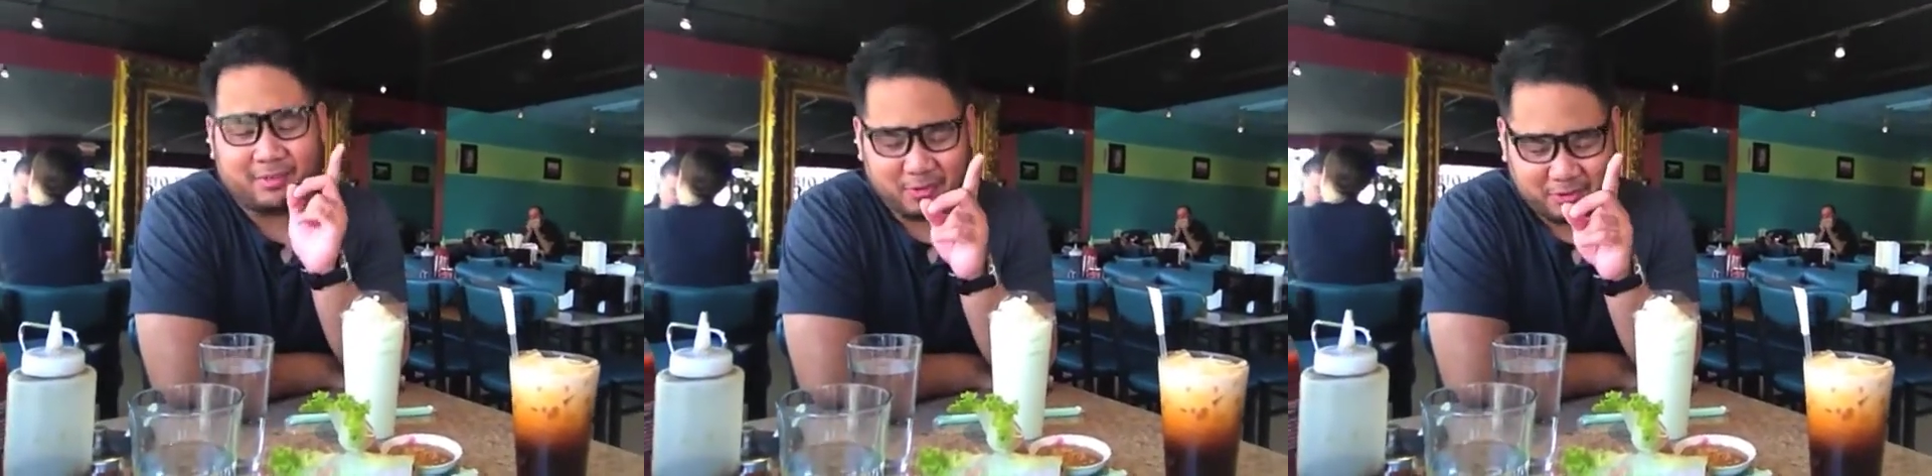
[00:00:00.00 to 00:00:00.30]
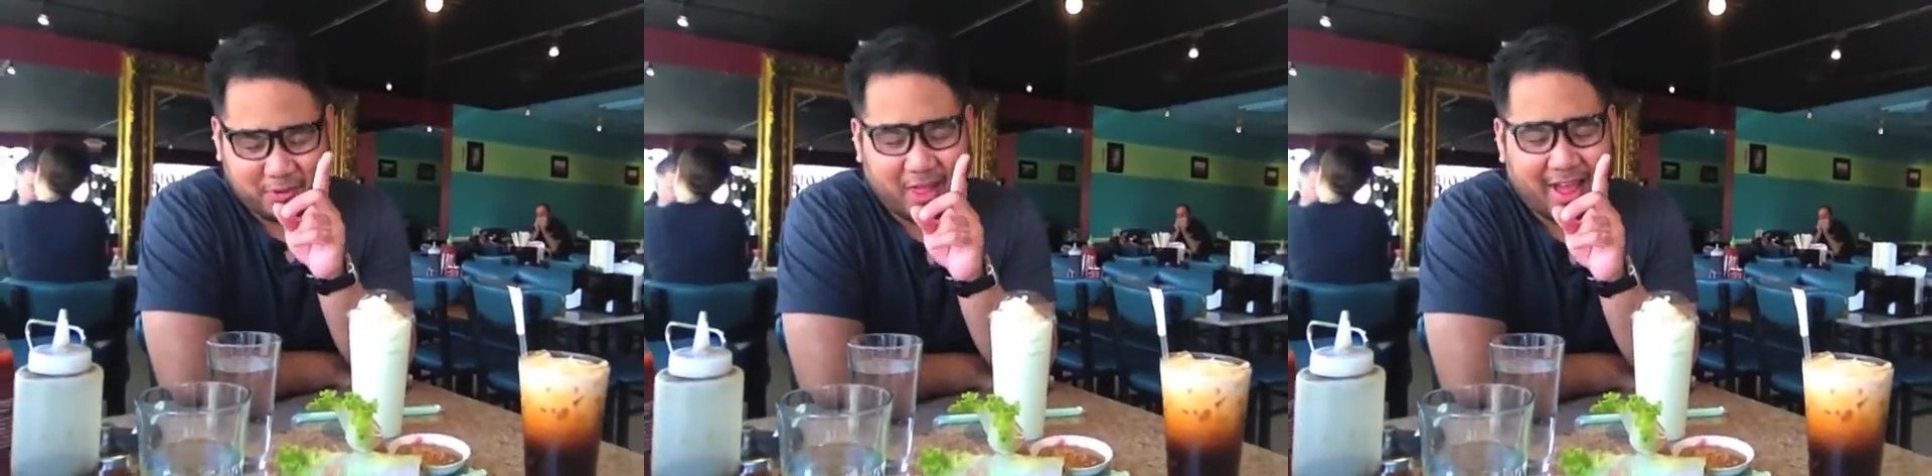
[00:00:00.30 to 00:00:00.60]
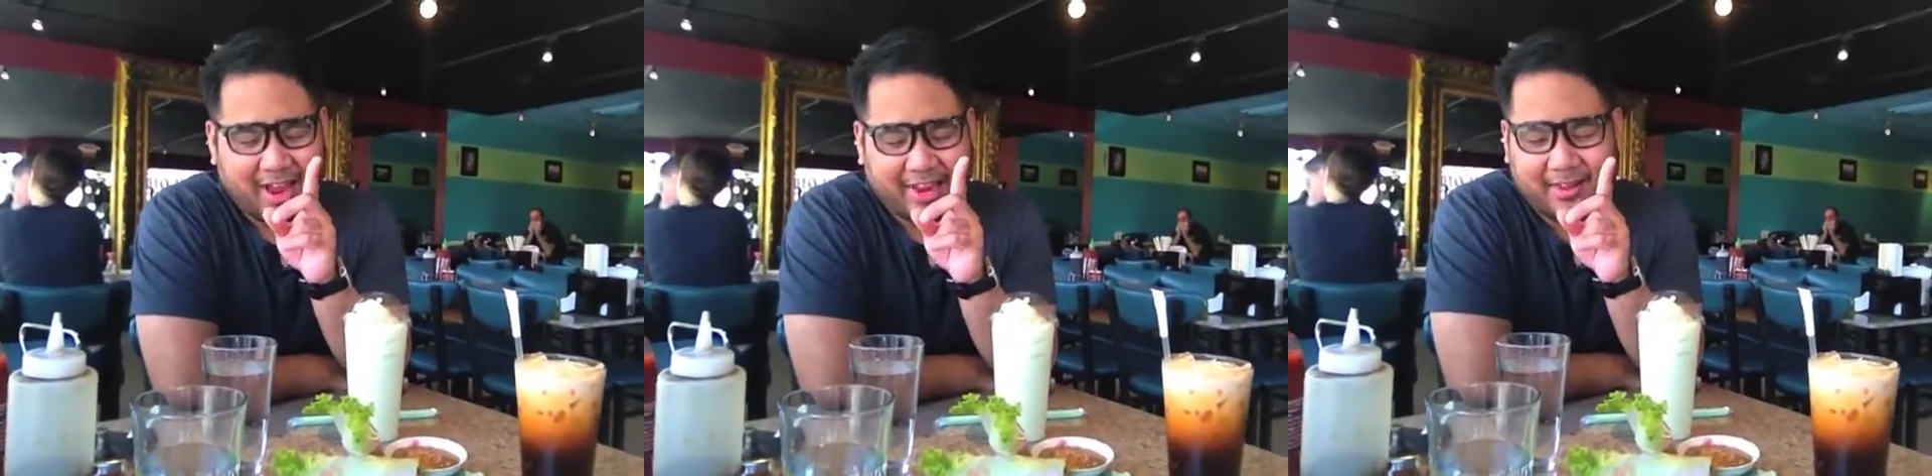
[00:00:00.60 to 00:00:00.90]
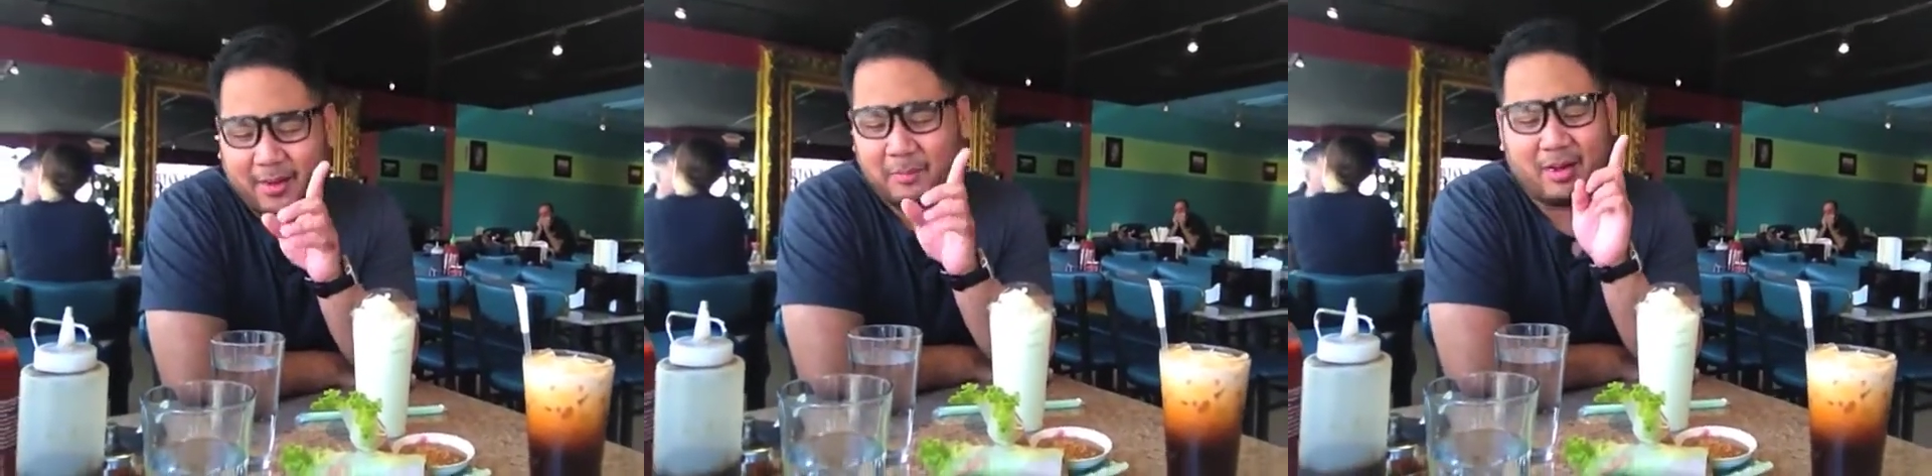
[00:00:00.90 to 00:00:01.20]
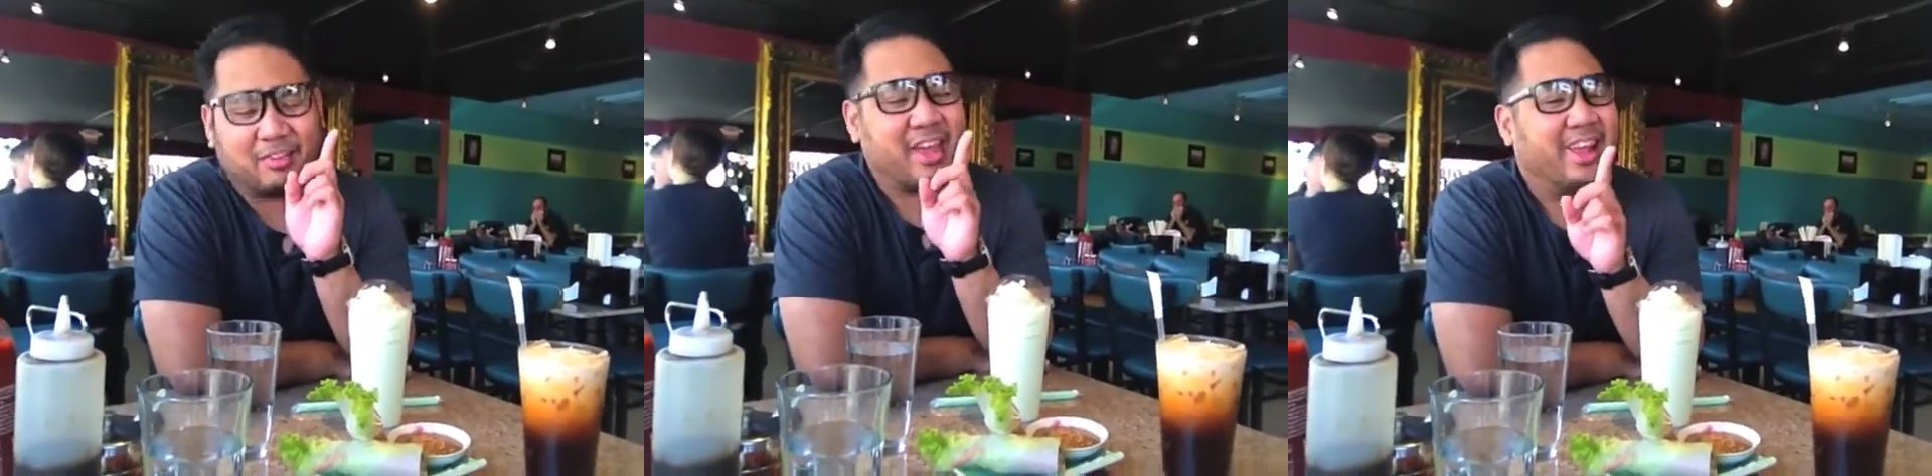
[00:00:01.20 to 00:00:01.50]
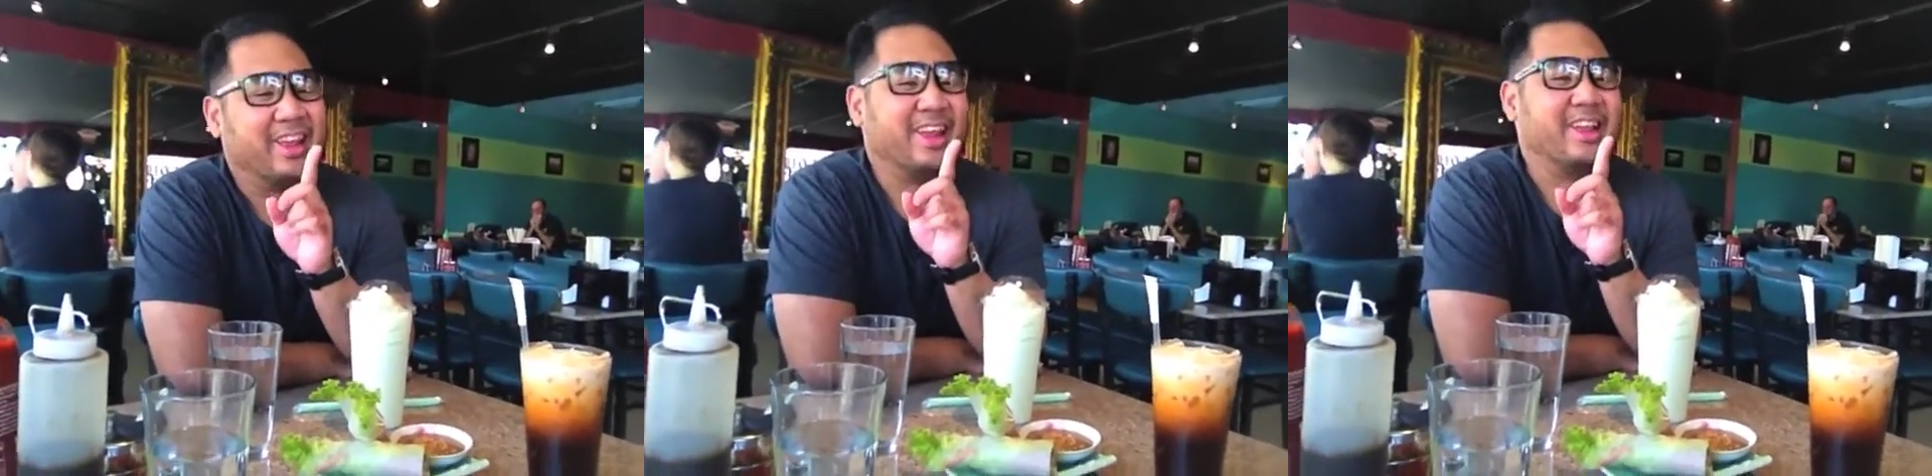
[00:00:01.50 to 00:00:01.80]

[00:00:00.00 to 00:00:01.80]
used to lie about checking in